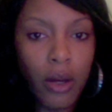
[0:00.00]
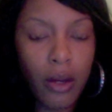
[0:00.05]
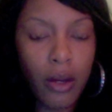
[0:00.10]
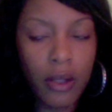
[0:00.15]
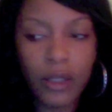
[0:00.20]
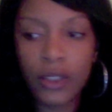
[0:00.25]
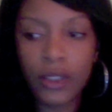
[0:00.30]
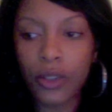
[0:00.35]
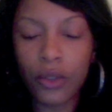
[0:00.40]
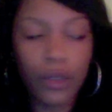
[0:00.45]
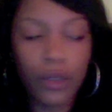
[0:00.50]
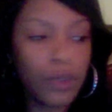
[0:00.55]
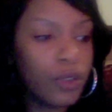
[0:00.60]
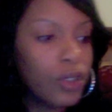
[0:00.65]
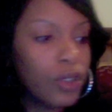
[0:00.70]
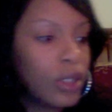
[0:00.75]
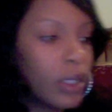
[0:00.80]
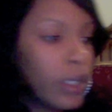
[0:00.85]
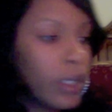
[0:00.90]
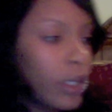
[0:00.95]
So
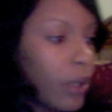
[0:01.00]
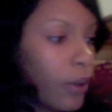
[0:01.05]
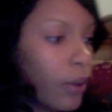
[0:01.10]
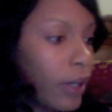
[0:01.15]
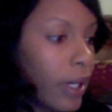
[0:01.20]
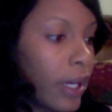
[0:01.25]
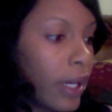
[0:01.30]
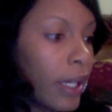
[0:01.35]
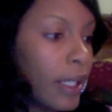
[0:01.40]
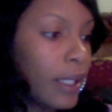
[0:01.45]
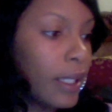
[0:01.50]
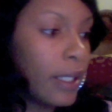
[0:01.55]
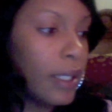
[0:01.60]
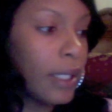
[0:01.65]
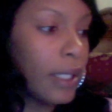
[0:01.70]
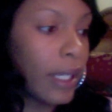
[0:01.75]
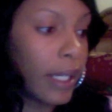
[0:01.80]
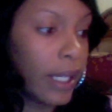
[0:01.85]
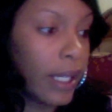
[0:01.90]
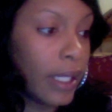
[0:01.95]
usually, okay,
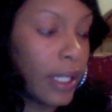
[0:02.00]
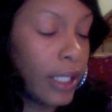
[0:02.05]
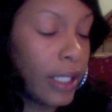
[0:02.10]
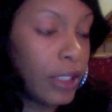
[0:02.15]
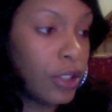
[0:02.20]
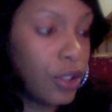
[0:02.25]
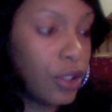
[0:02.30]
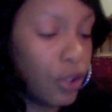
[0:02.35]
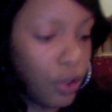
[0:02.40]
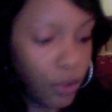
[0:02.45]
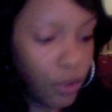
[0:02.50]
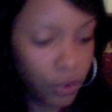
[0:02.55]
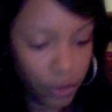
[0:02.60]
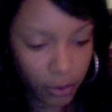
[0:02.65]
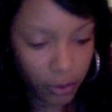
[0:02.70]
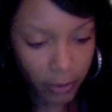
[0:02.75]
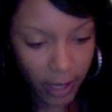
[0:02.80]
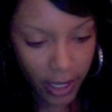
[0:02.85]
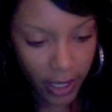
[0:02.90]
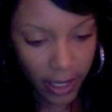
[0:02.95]
like I like to use
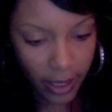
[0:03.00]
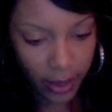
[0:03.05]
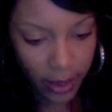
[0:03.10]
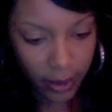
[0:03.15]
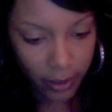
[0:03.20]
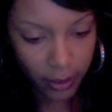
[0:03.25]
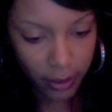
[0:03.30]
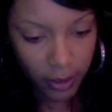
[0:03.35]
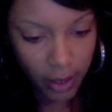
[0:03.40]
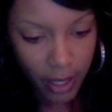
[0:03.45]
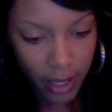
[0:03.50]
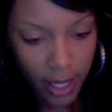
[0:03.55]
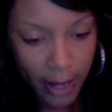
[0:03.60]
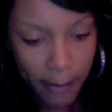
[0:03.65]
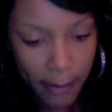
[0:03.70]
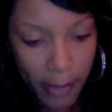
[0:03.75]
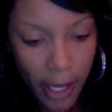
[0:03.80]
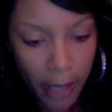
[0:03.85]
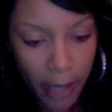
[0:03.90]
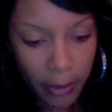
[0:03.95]
my
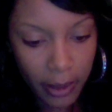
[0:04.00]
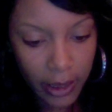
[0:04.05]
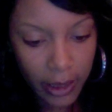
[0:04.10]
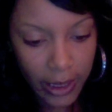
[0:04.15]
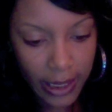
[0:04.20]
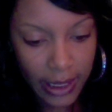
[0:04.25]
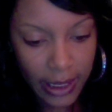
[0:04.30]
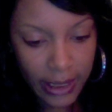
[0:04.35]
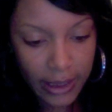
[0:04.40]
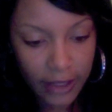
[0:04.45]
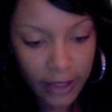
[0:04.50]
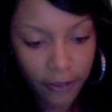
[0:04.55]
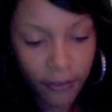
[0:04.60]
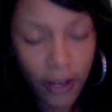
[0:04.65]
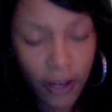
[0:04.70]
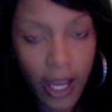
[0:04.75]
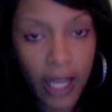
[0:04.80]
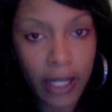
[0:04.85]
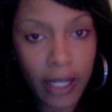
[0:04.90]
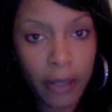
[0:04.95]
Maybelline
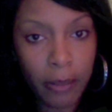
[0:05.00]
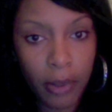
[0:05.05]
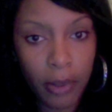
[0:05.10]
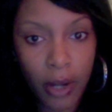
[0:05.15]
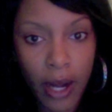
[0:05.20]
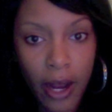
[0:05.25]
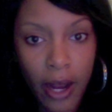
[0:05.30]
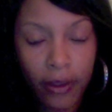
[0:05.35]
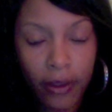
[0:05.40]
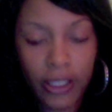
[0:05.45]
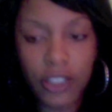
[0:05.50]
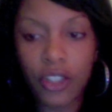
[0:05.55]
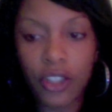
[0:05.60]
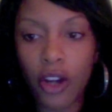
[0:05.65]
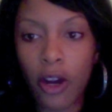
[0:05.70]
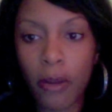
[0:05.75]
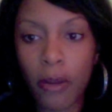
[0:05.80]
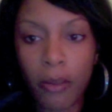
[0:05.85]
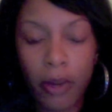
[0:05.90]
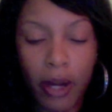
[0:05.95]
Definer Brow in
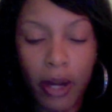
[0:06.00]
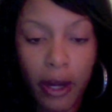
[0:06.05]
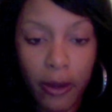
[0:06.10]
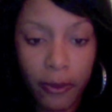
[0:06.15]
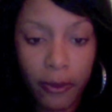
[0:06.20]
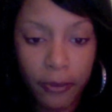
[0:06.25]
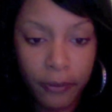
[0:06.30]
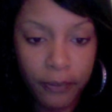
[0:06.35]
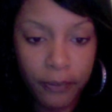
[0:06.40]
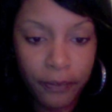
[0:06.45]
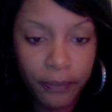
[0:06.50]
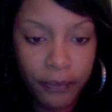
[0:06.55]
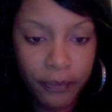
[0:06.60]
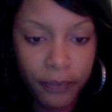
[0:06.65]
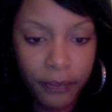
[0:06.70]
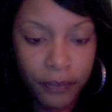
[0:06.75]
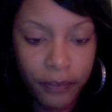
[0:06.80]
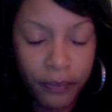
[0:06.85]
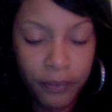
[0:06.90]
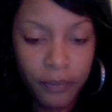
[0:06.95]
dark brown,
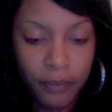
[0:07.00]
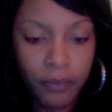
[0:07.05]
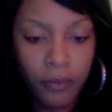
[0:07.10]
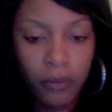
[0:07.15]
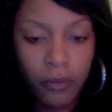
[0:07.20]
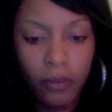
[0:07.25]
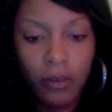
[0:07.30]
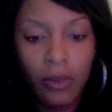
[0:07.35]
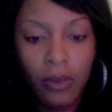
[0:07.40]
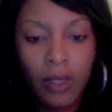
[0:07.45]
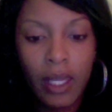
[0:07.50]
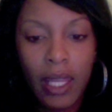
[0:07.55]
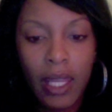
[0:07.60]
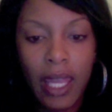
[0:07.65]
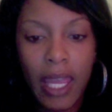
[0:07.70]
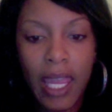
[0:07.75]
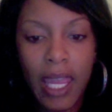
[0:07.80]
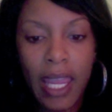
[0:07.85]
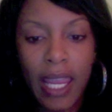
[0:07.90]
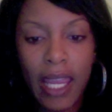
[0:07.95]

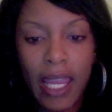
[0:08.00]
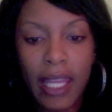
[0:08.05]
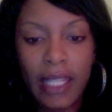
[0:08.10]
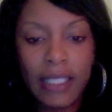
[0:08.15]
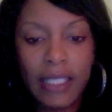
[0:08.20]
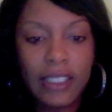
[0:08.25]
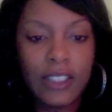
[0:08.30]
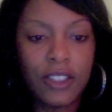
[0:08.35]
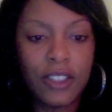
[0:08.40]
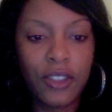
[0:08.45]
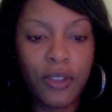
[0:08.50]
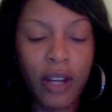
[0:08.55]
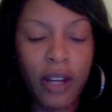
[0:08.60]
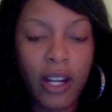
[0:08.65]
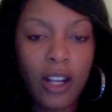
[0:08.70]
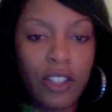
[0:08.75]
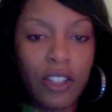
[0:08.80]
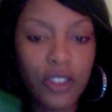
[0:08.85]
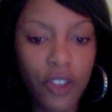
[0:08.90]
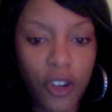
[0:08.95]
and this is a great
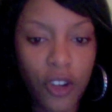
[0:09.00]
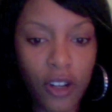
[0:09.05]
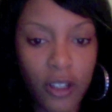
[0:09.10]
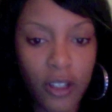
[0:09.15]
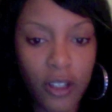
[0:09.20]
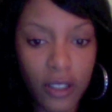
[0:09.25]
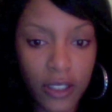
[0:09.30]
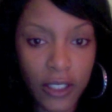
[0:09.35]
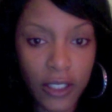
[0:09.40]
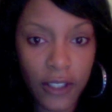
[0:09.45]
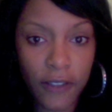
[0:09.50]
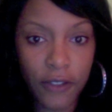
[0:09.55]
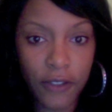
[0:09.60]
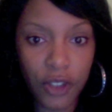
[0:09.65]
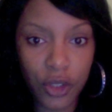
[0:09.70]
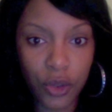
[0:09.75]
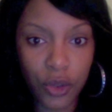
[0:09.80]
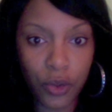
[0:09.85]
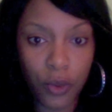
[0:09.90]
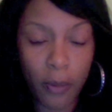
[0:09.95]
alternative
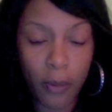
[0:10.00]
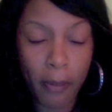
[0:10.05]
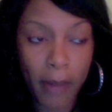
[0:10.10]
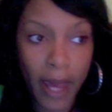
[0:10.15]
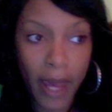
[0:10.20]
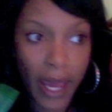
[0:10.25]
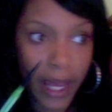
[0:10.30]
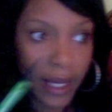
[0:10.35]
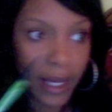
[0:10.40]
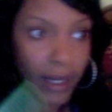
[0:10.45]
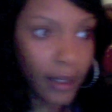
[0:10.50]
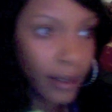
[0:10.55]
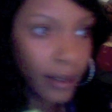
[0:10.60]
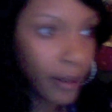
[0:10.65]
to MAC